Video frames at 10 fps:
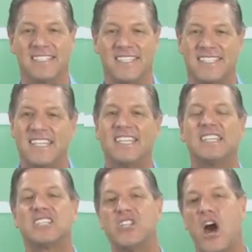and stealing
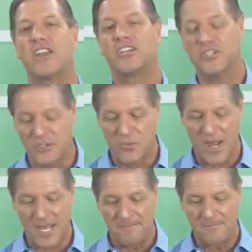it's not a good
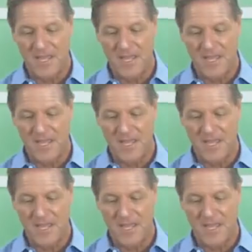way.